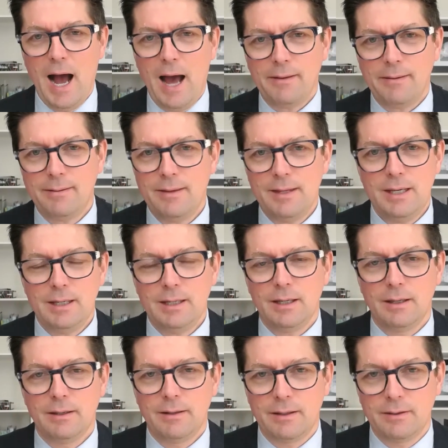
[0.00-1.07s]
i think
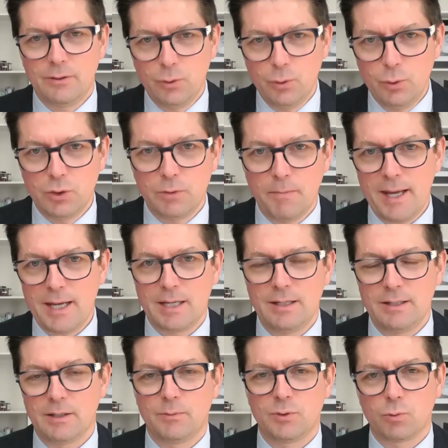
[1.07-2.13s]
that those
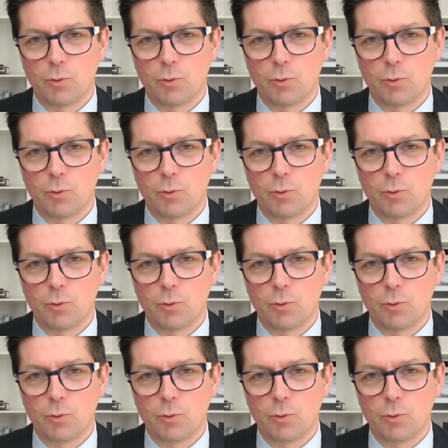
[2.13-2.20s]
mechanisms